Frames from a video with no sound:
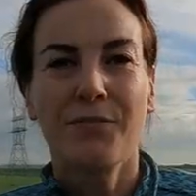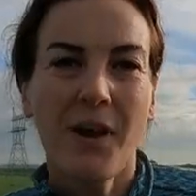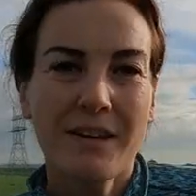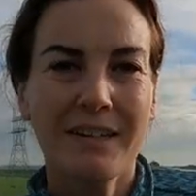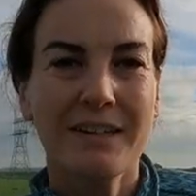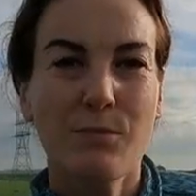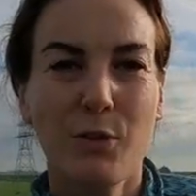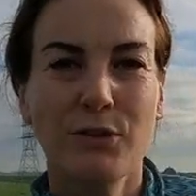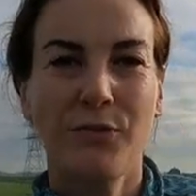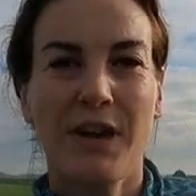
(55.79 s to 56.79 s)
Finding the
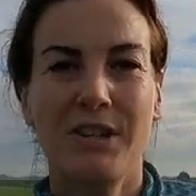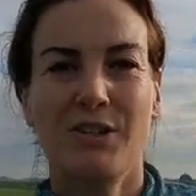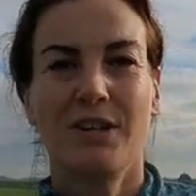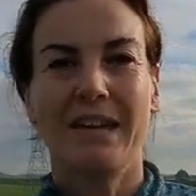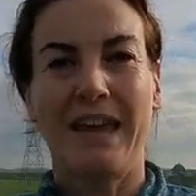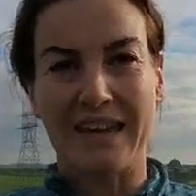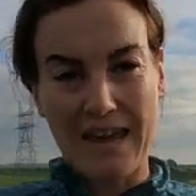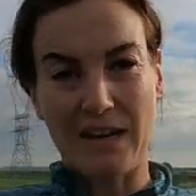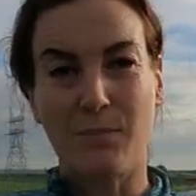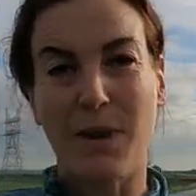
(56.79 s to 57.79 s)
motivation and
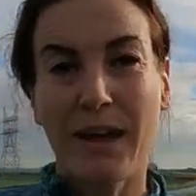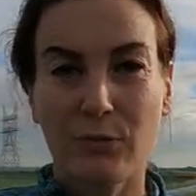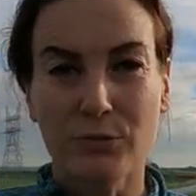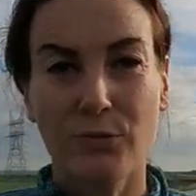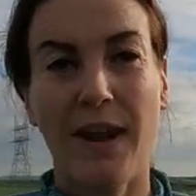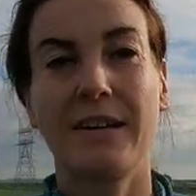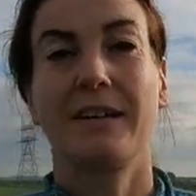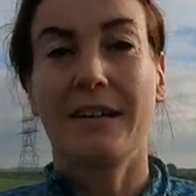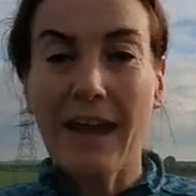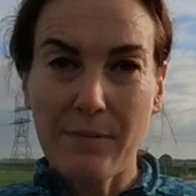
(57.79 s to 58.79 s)
getting back on
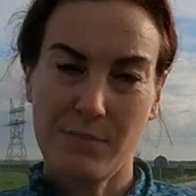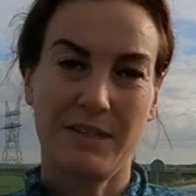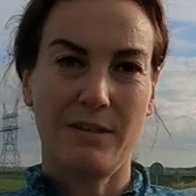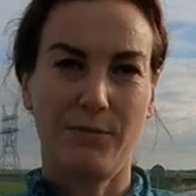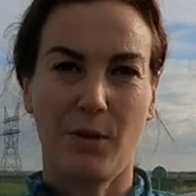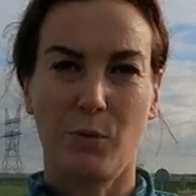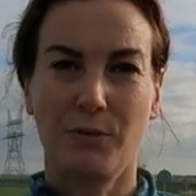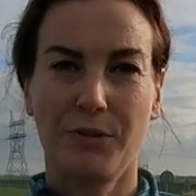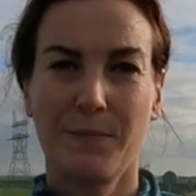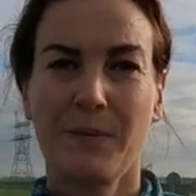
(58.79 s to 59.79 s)
track can be
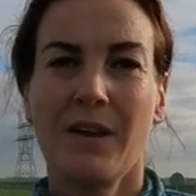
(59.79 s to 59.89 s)
difficult.